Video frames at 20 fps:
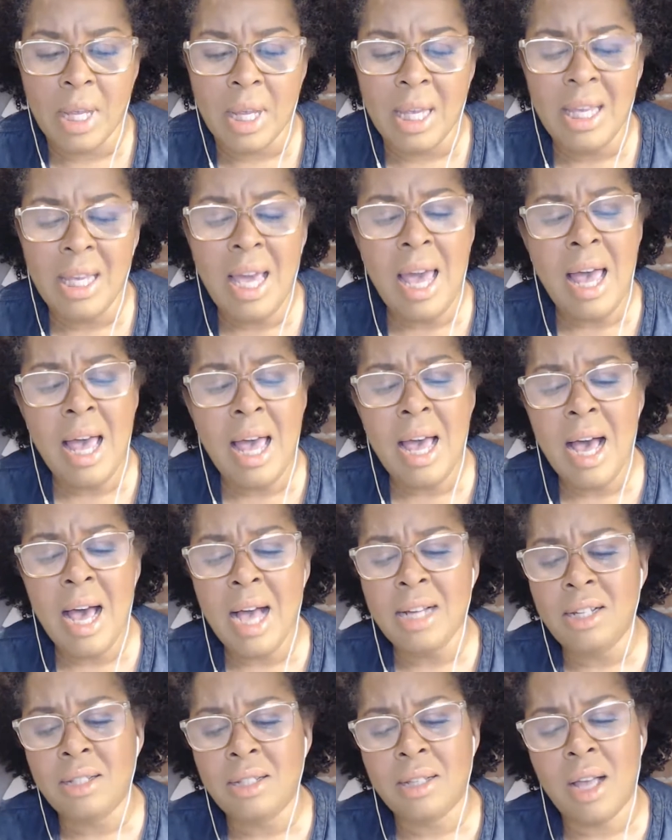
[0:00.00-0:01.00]
yeah,
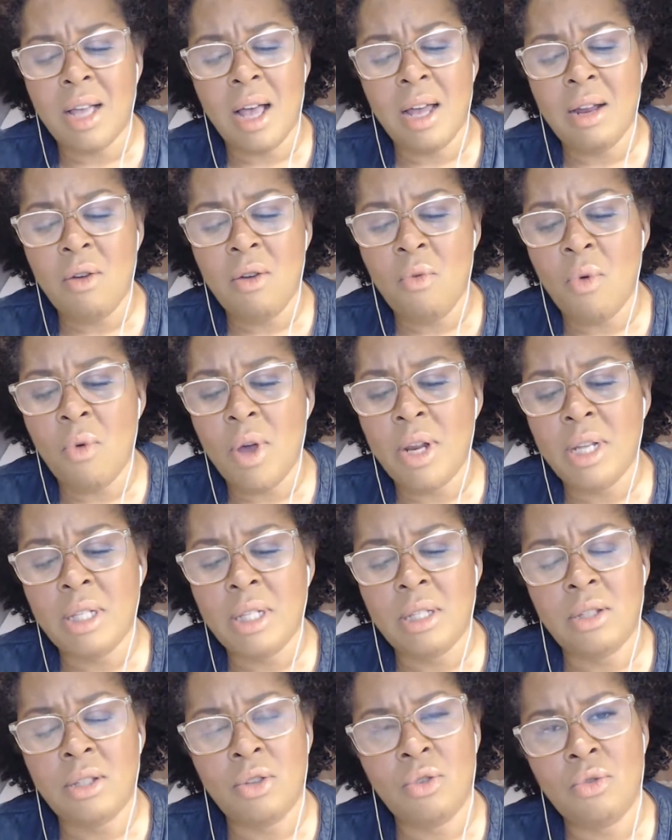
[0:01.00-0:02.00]
I just kind of wanted
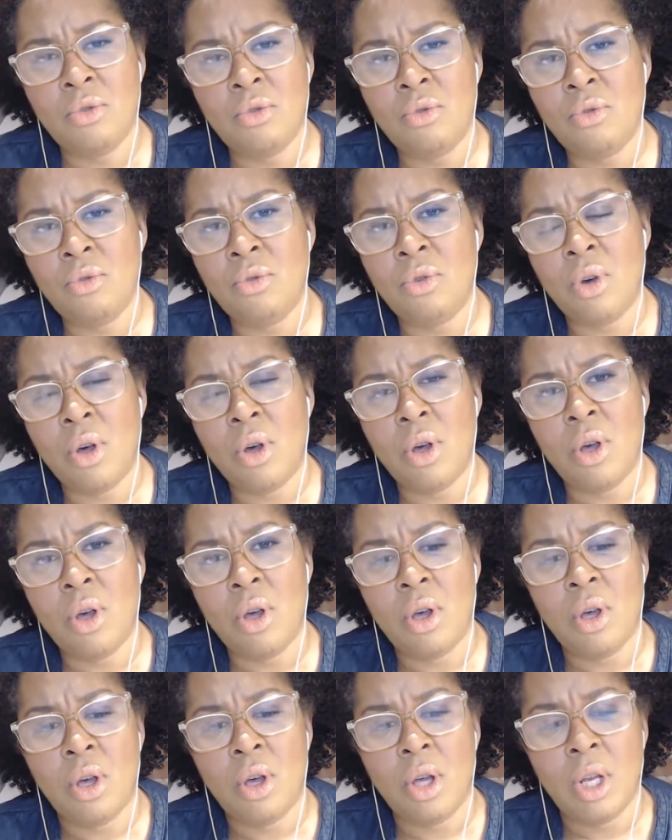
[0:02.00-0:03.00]
to
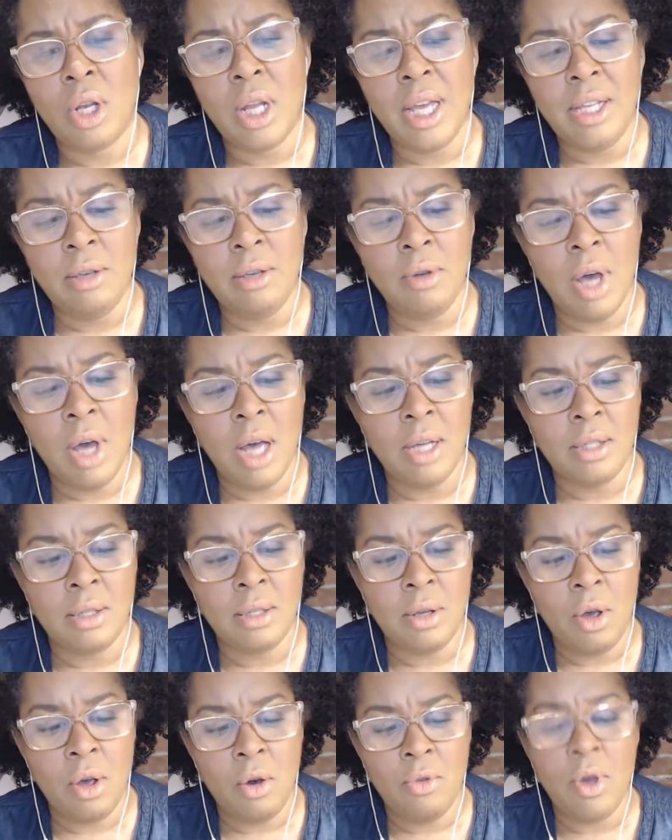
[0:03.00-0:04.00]
let you guys
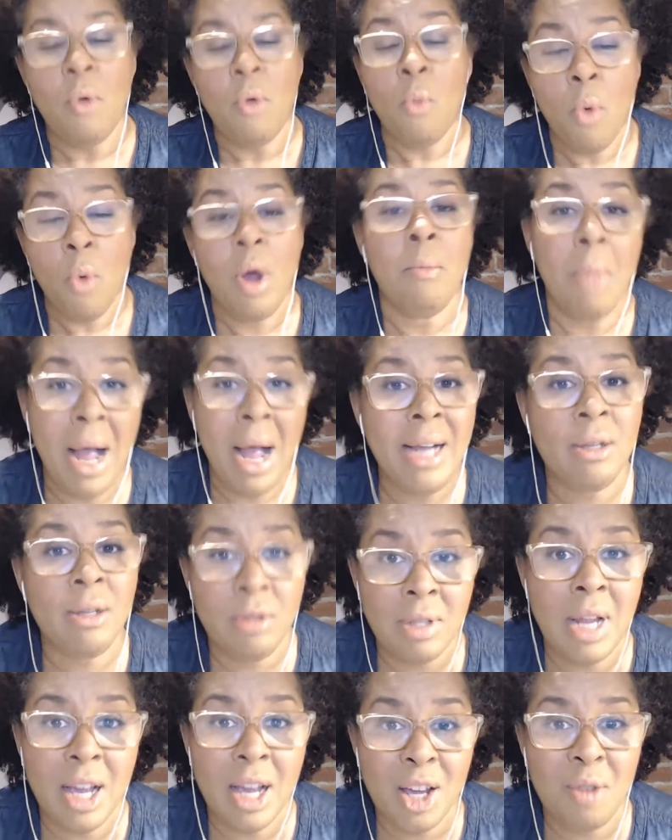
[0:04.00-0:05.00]
know that one,
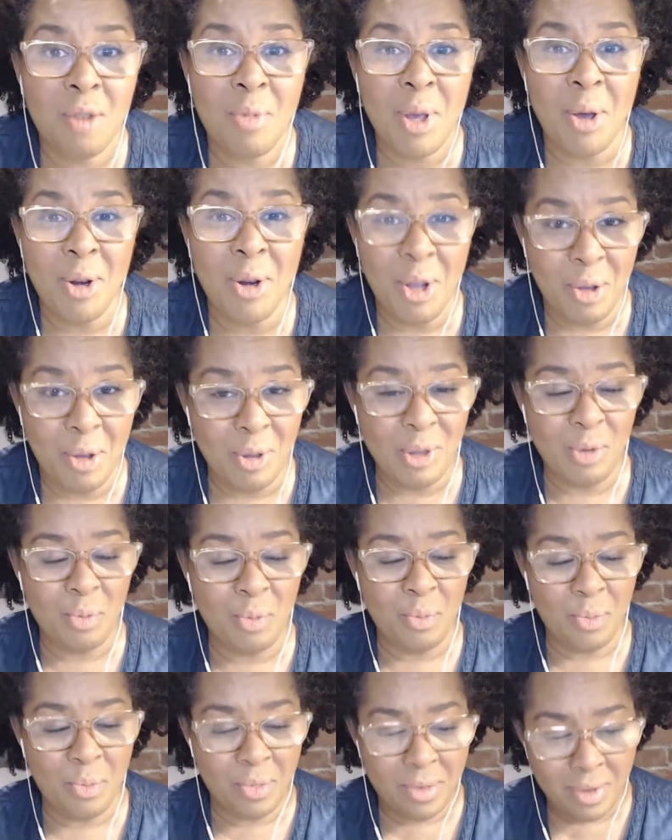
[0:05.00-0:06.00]
Michael's not going to be on here
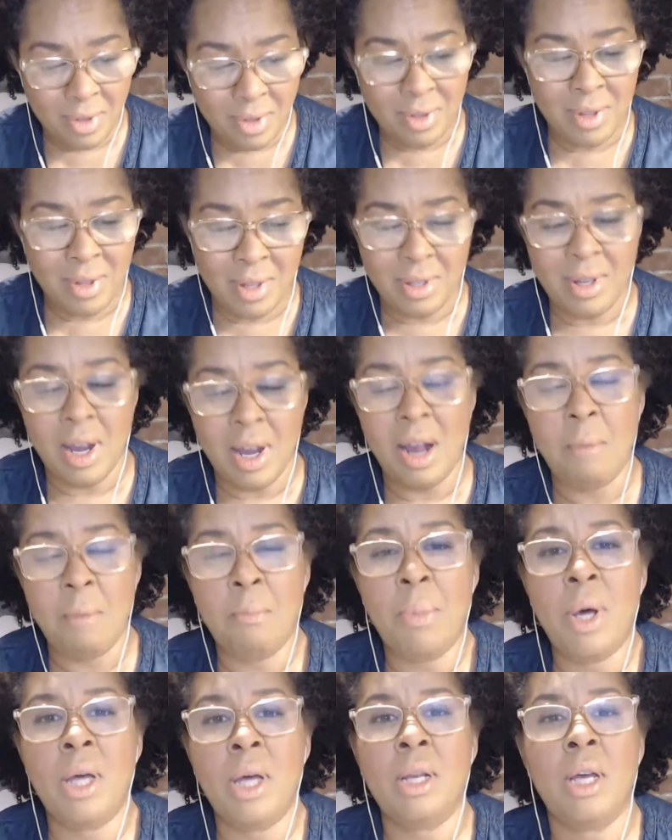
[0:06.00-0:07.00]
this time,
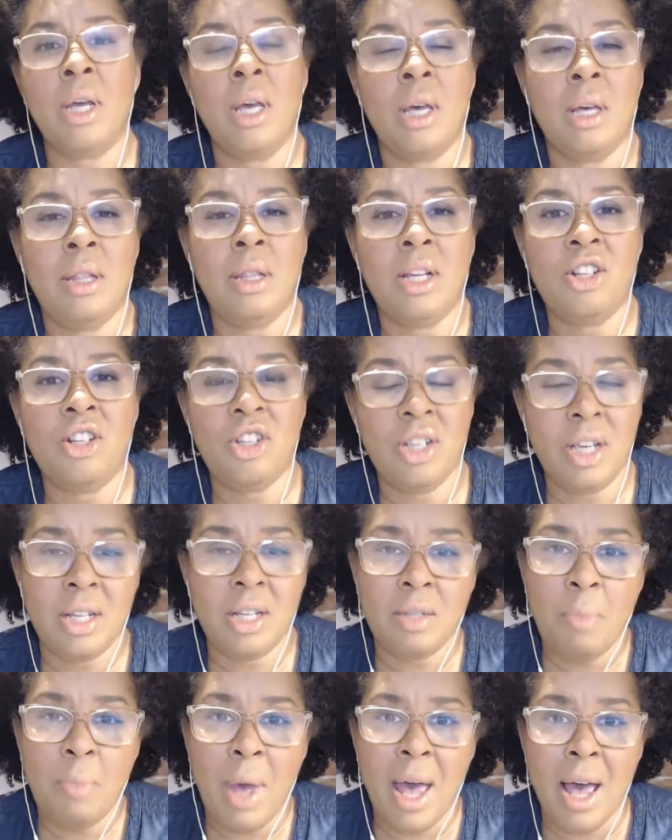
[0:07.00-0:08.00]
but that she
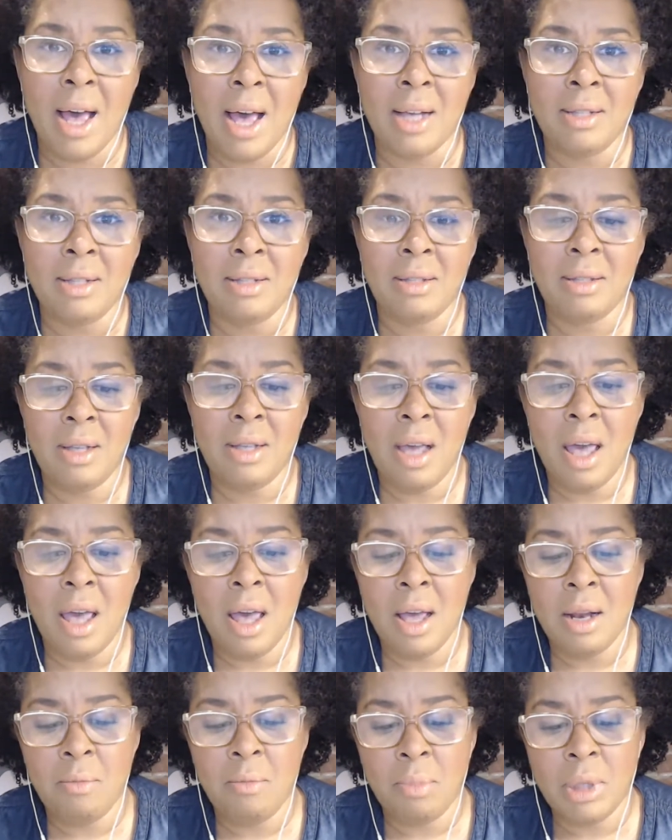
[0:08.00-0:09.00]
has passed,
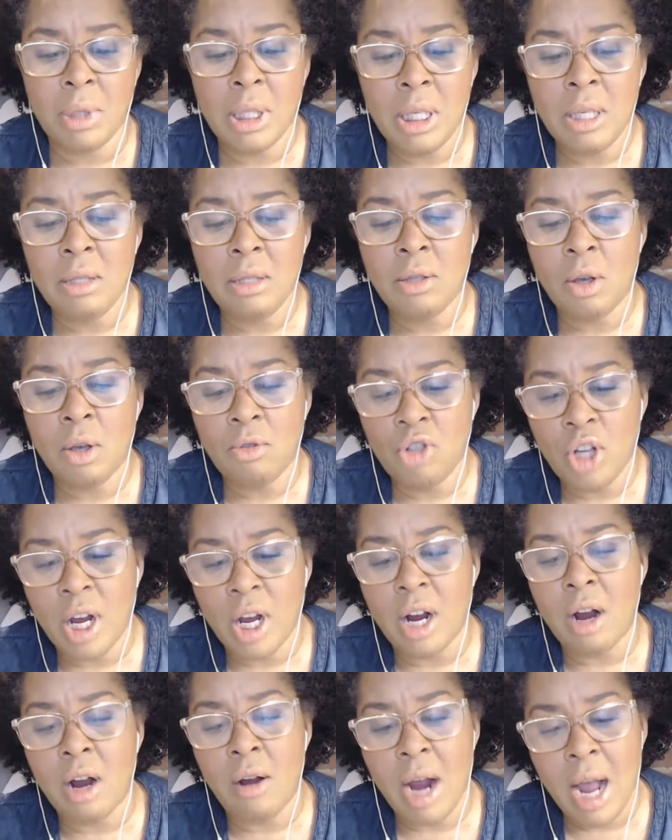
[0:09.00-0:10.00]
and please go
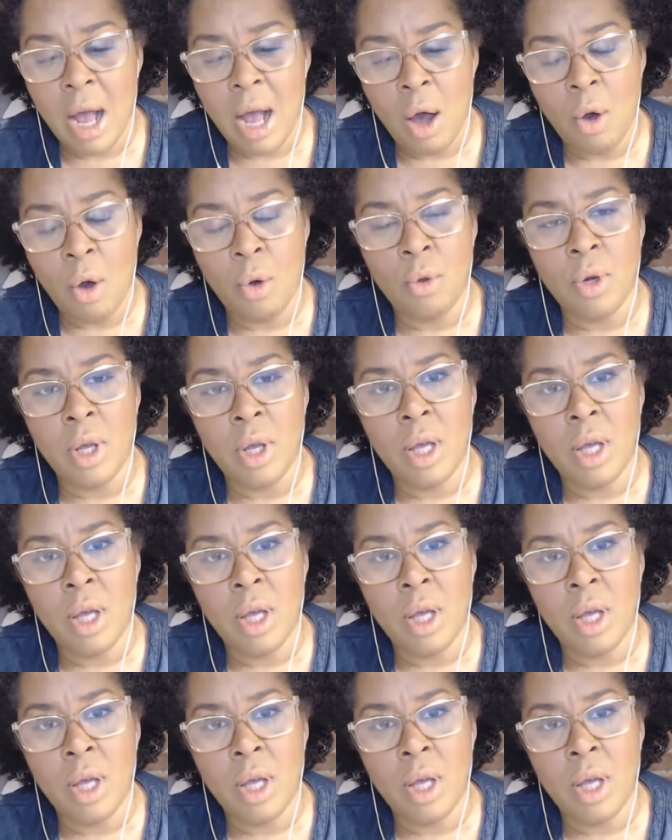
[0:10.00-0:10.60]
check her out